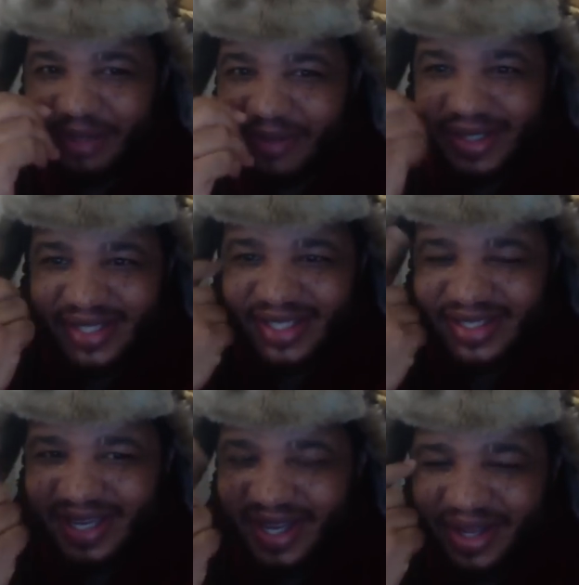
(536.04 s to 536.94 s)
about
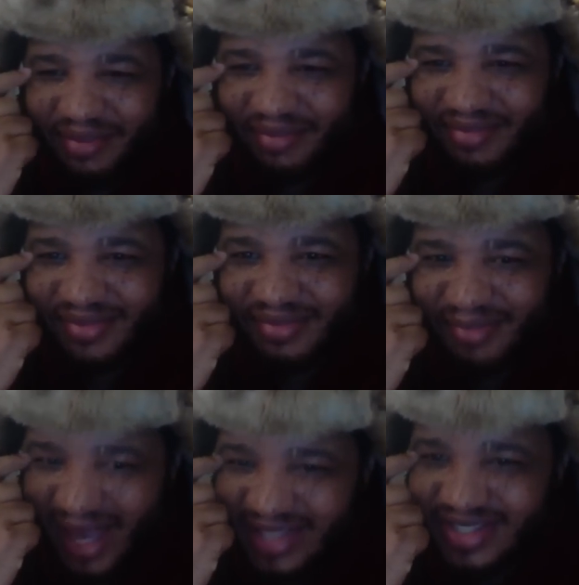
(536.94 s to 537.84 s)
that. Damn,
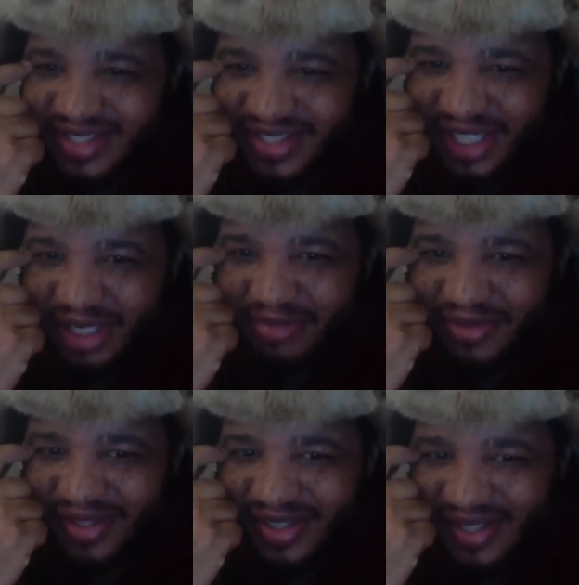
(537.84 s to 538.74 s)
Master Chief,
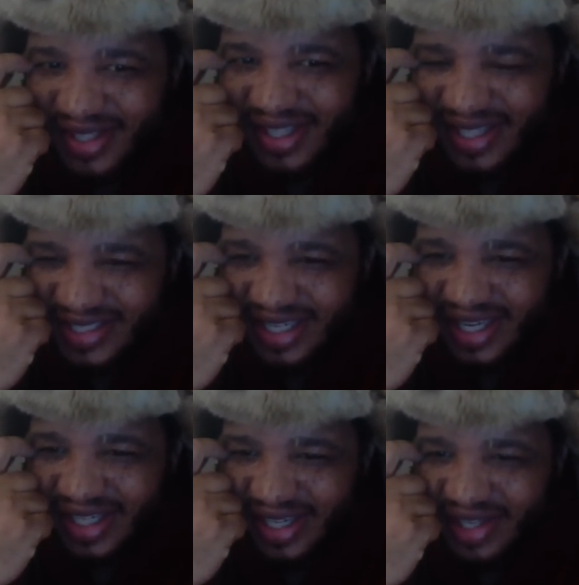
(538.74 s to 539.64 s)
Inside
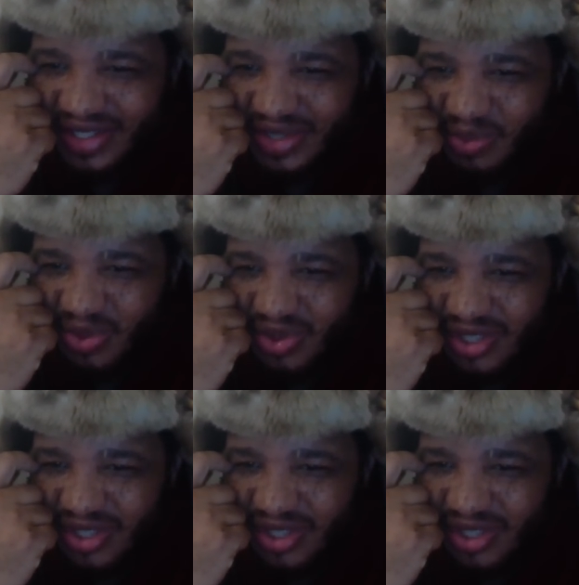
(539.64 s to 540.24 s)
of Gears of War.